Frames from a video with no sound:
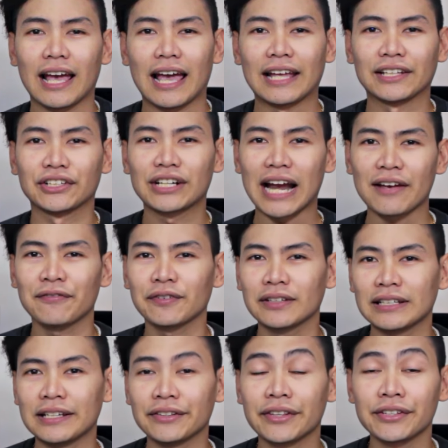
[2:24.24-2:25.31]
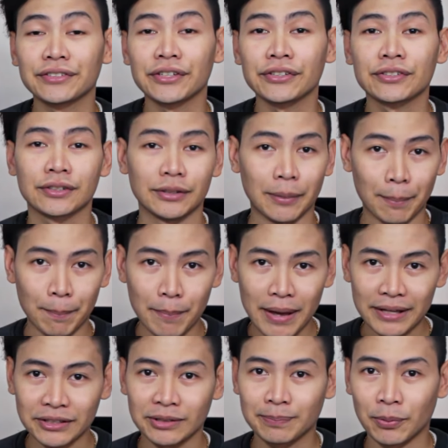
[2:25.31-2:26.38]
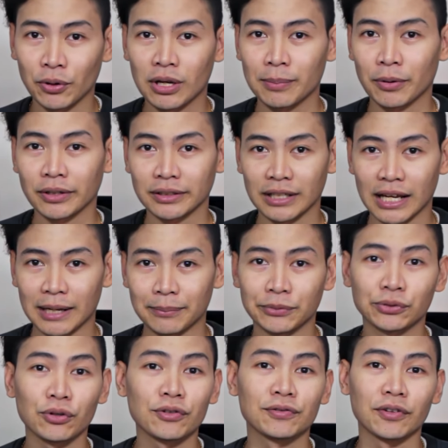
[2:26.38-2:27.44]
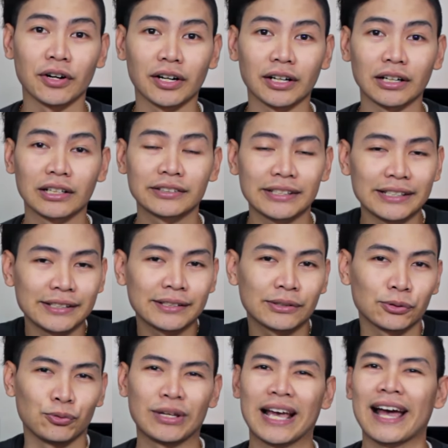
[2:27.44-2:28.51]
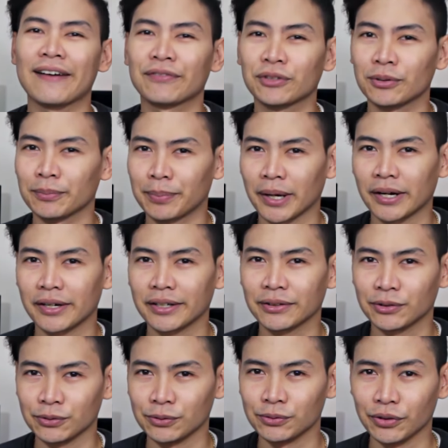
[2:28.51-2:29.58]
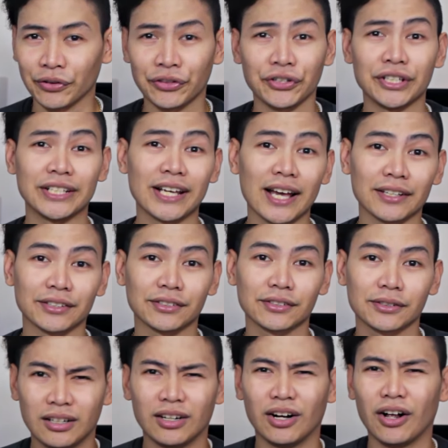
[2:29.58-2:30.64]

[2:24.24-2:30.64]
And graphically, this is the best Pokemon game so far, since we have to compare it to the 3DS.